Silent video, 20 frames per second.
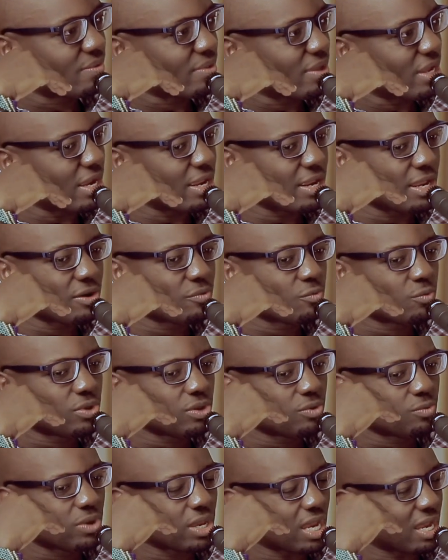And
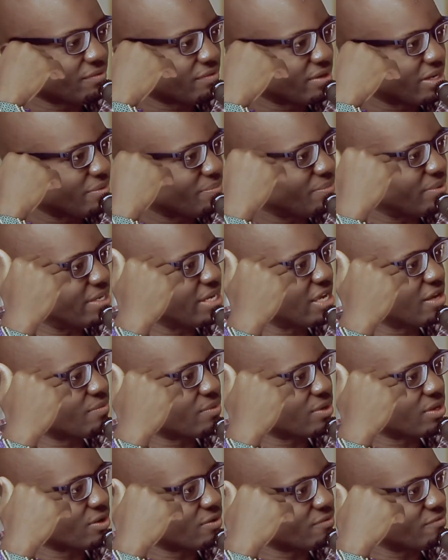we have an
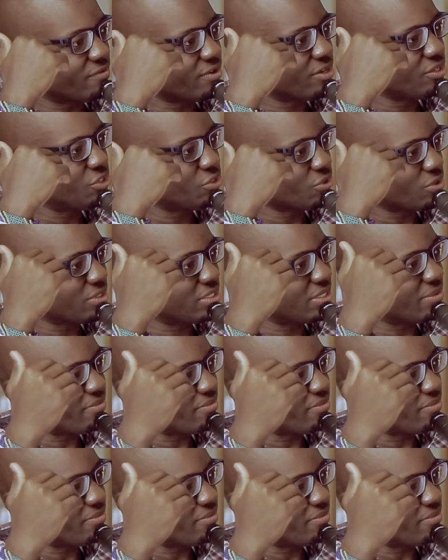epidemic of very short-term